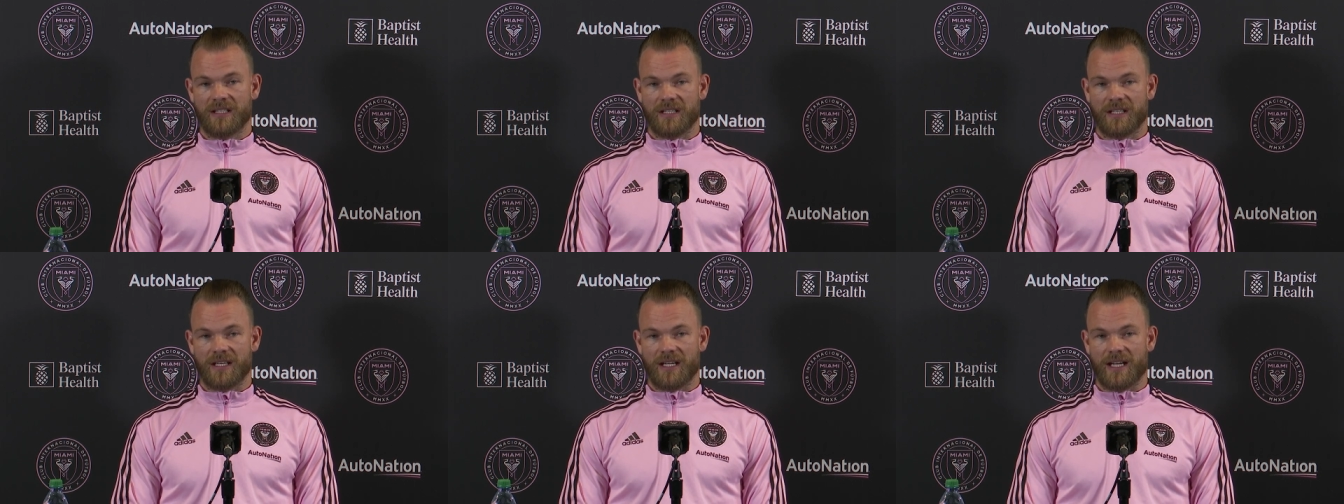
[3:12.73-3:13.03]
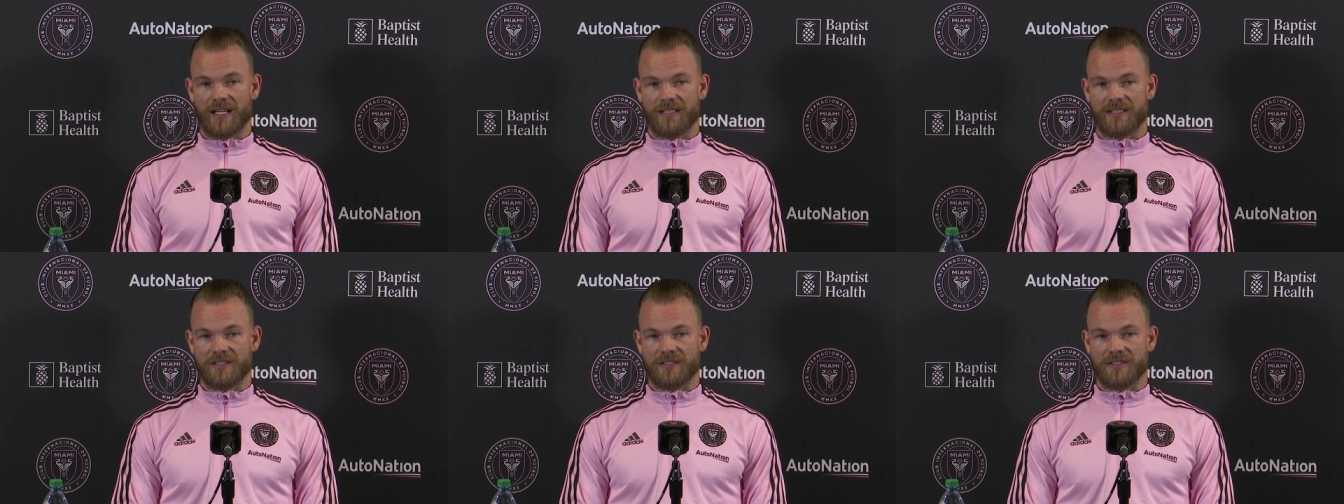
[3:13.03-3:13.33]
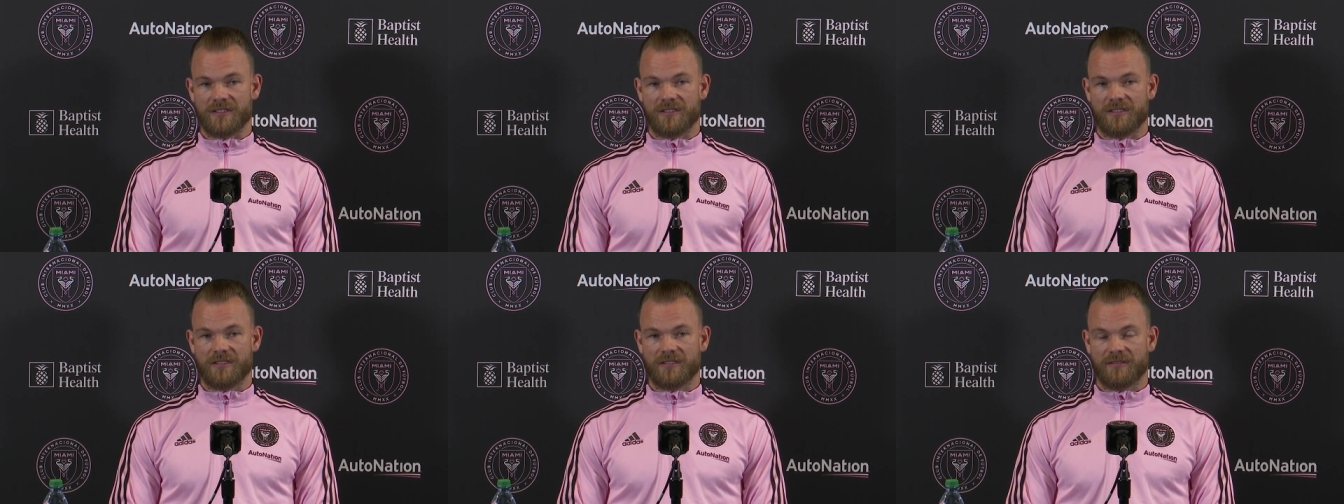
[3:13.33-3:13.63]
yeah, I
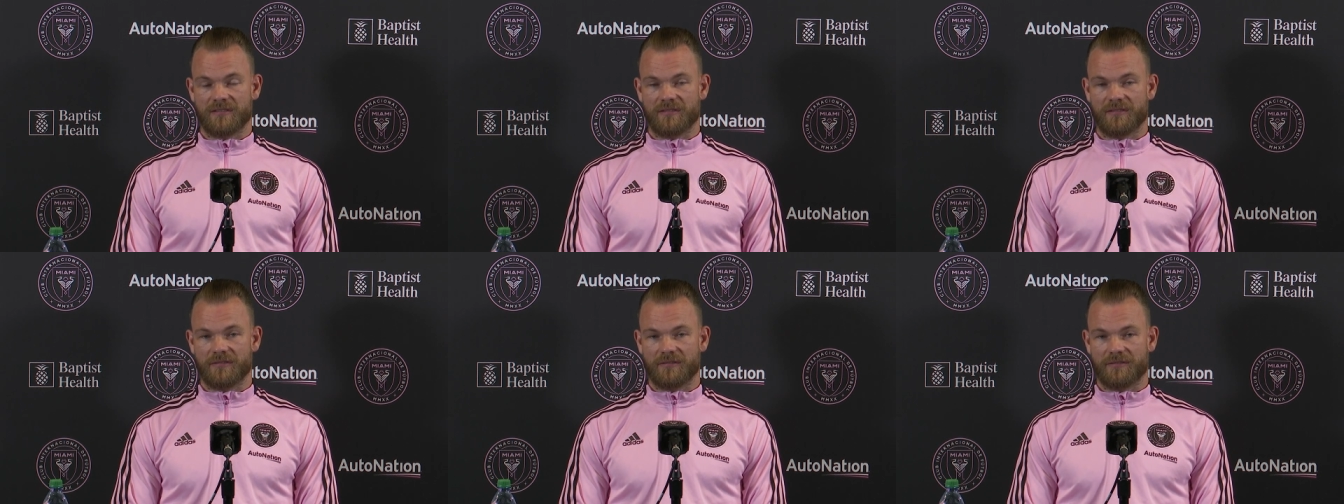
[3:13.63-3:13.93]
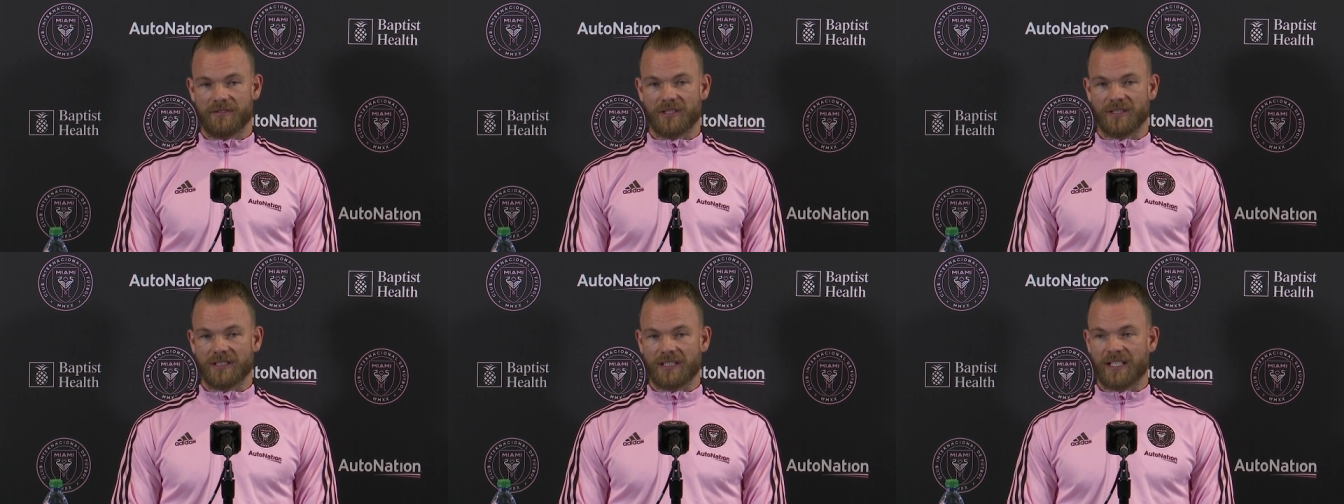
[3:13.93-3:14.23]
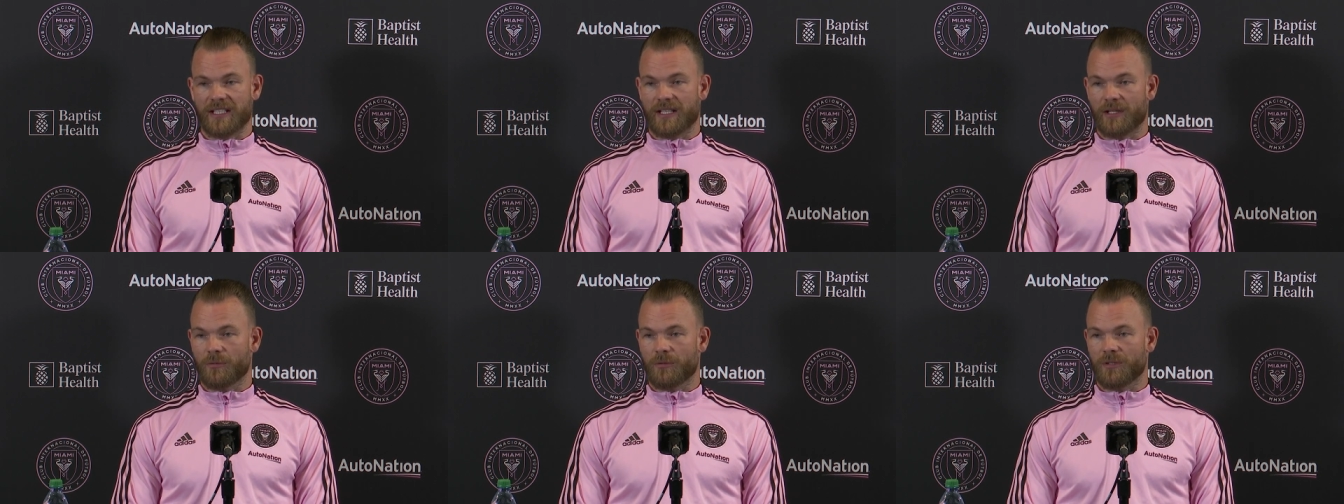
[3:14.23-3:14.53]
just felt
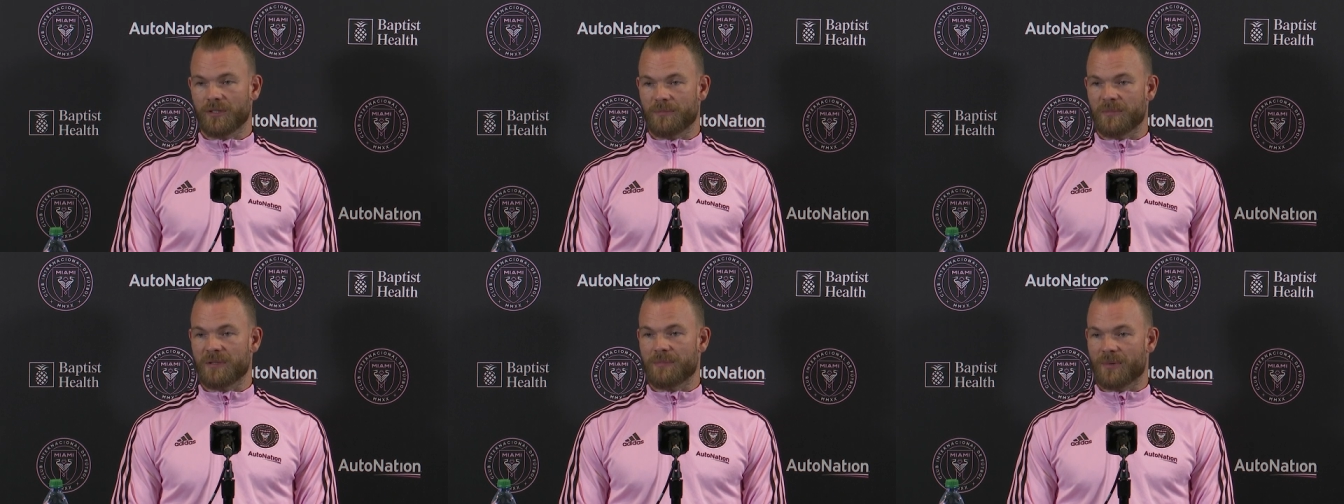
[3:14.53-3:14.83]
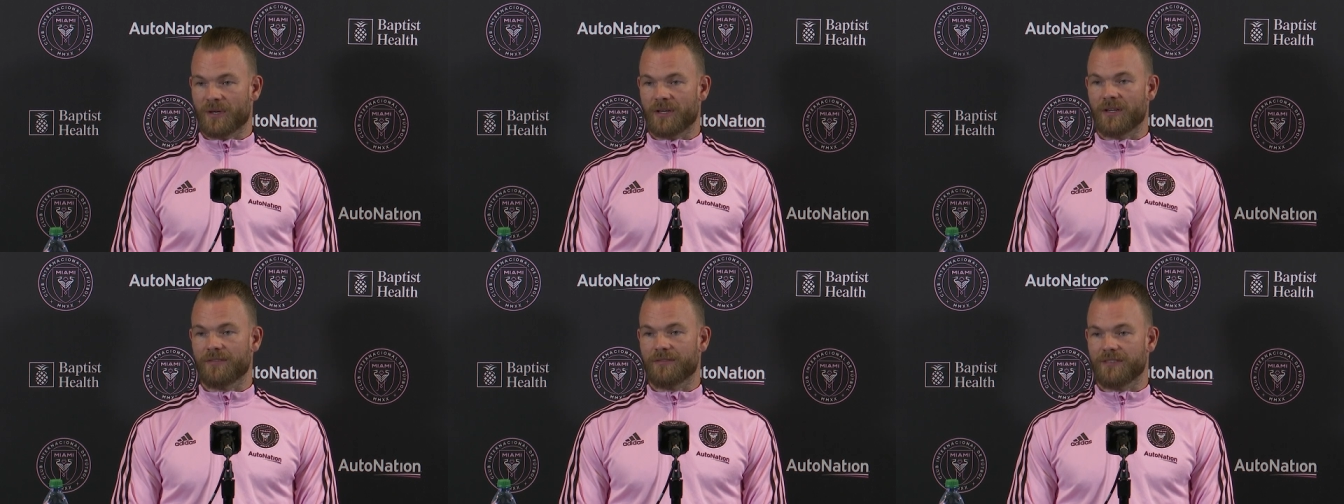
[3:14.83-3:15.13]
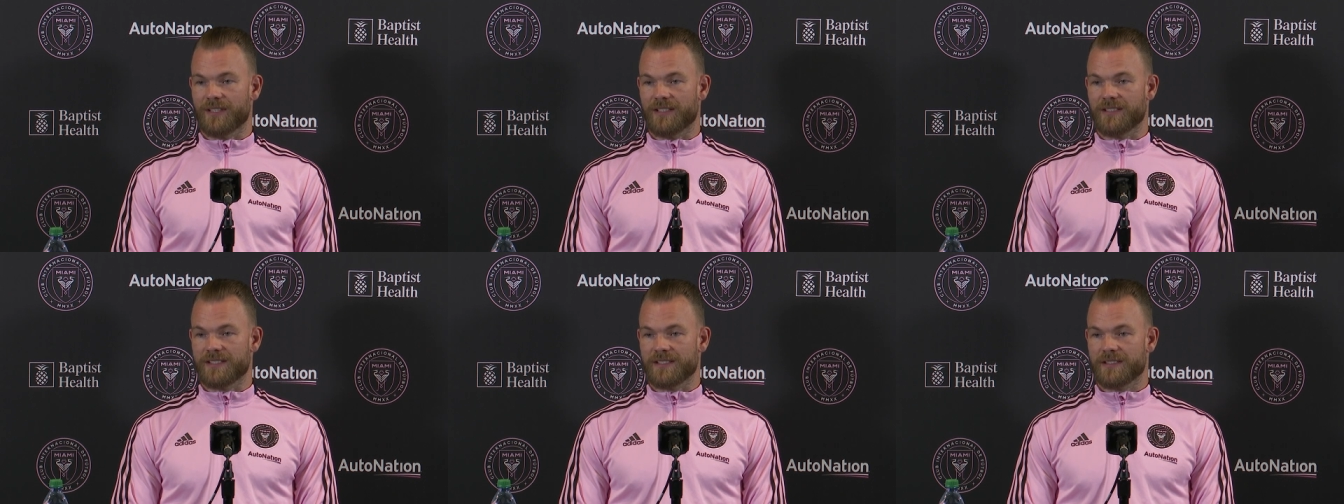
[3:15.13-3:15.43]
like I want to be part of
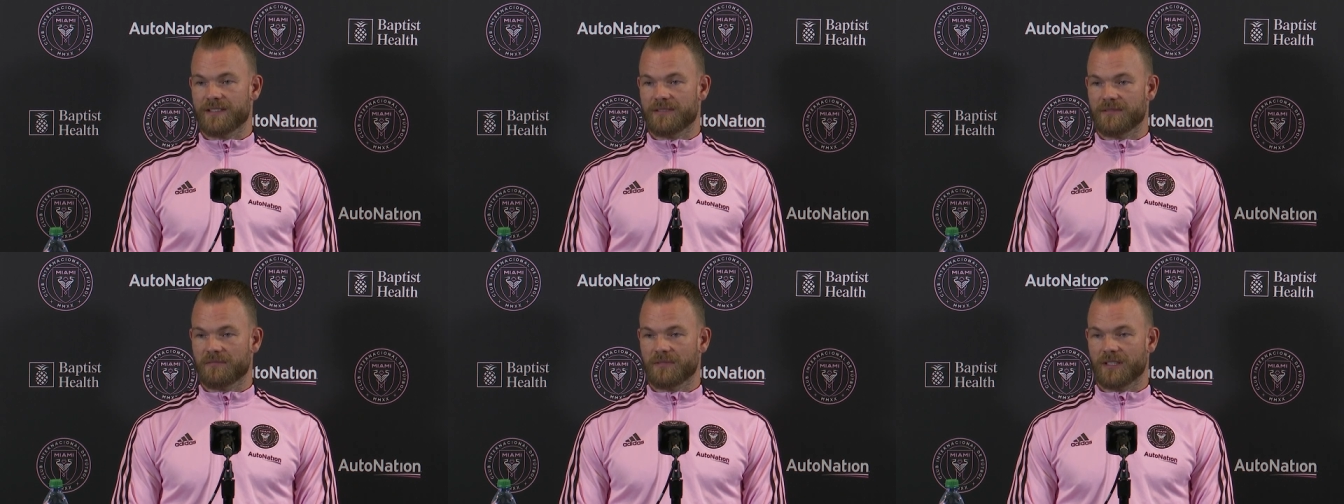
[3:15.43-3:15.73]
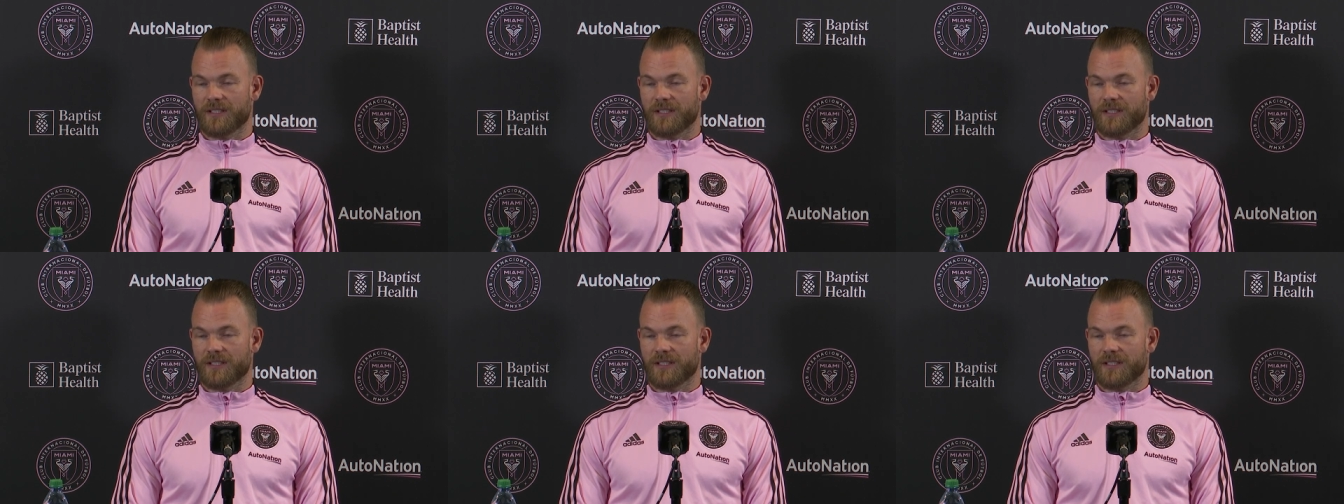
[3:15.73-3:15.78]
this